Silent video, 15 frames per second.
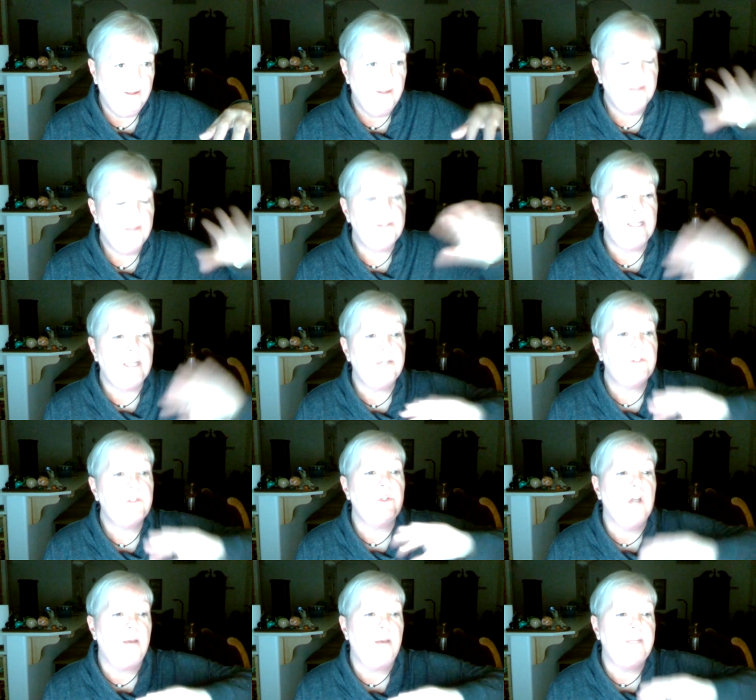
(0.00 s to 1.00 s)
sent a
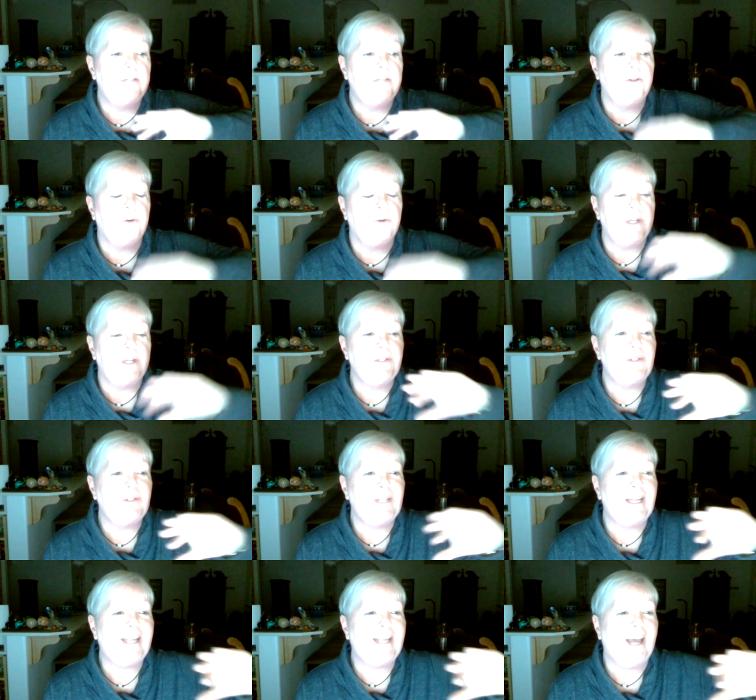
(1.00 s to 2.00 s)
tsunami to Crescent
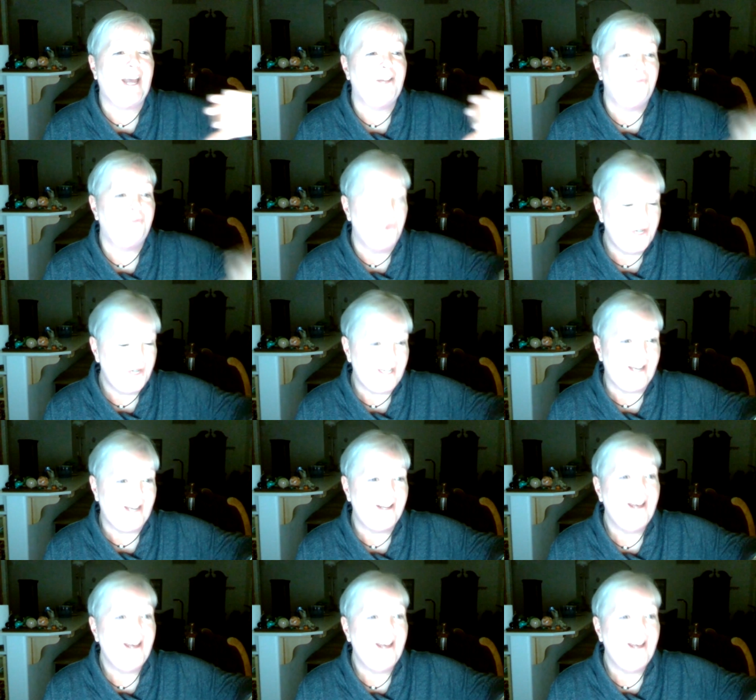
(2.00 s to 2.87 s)
City, California,